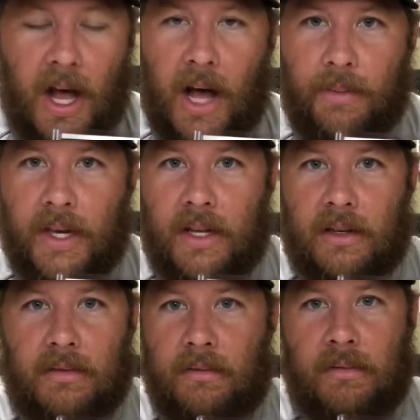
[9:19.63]
I
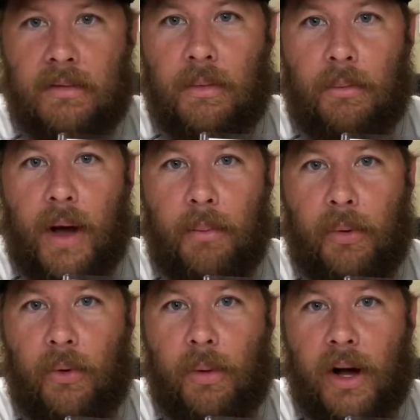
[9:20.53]
mean, my
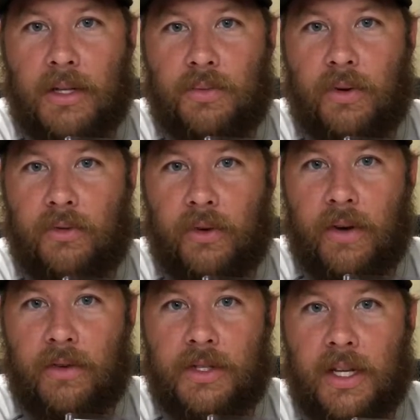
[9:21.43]
pull box will
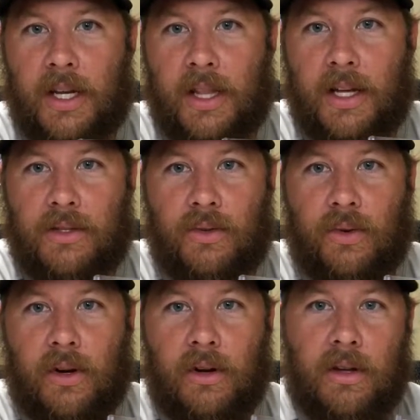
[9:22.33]
forever stay at that
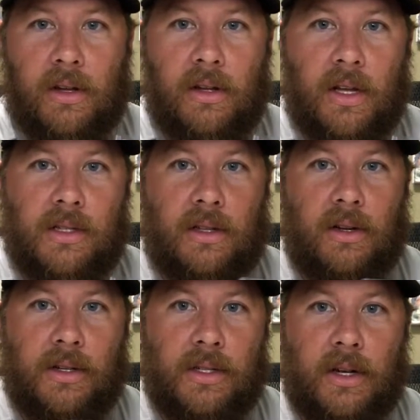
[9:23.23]
store as
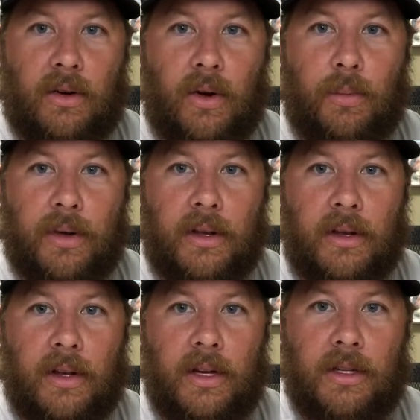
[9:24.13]
long as they're open,
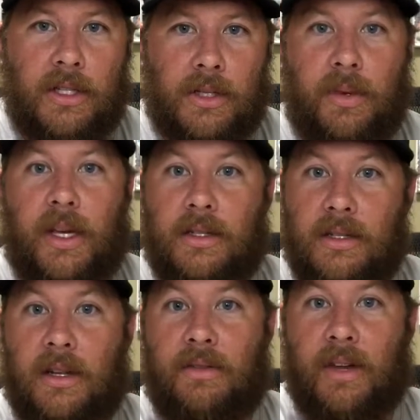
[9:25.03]
just because
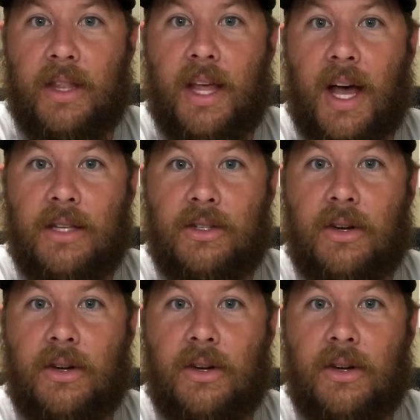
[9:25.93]
of stuff like that.